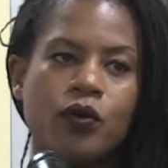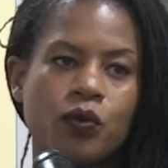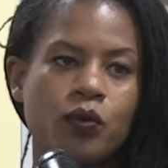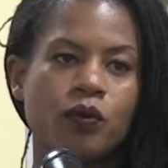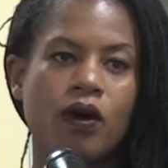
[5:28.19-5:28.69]

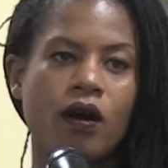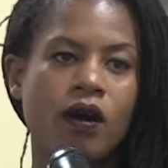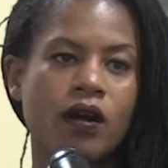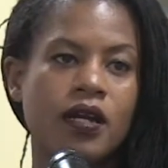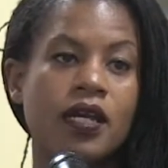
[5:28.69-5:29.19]
who
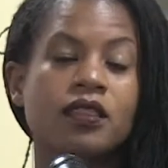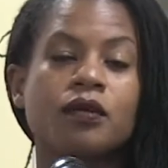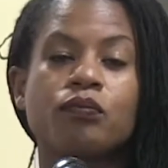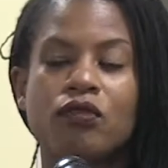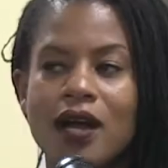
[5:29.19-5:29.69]
are in
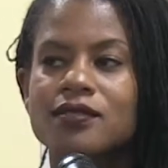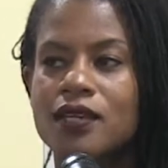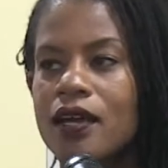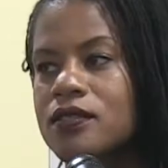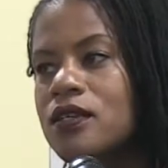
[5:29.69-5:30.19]
the
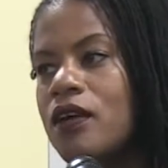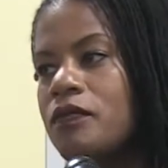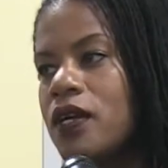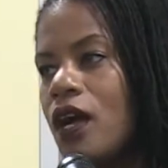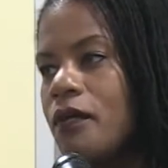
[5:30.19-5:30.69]
process
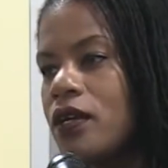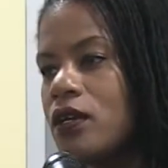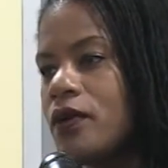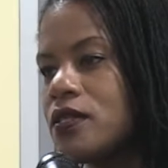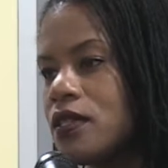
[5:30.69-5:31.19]
of becoming
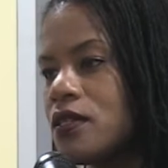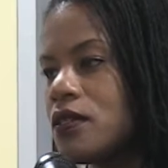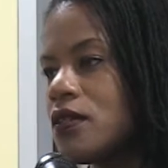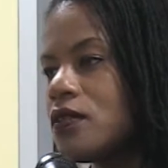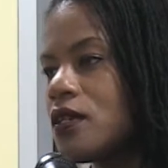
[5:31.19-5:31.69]
U.S.
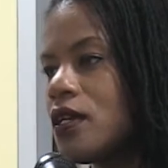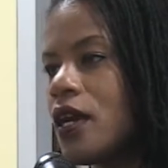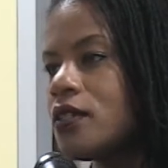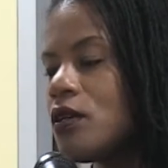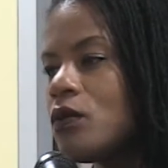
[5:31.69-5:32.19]
citizens, and
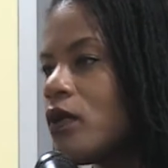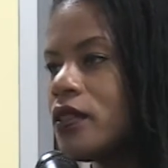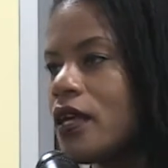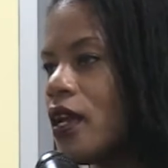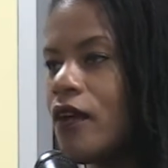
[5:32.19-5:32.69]
I don't
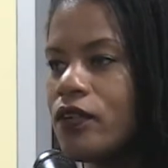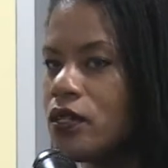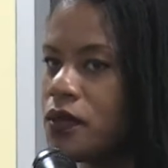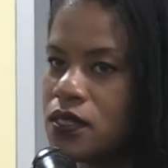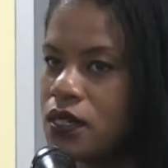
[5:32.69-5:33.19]
want that ever
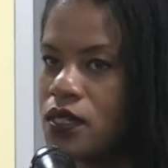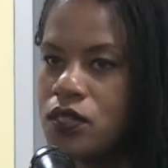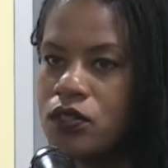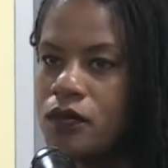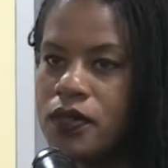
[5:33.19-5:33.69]
to be seen
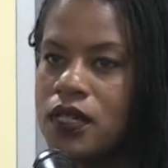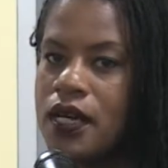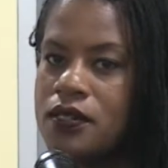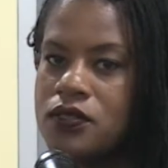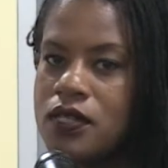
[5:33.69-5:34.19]
as a
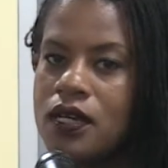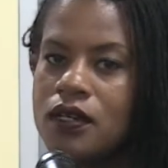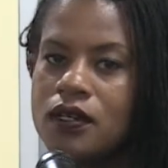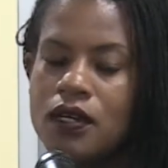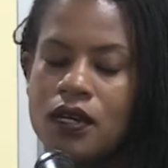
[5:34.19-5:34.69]
criminalized thing.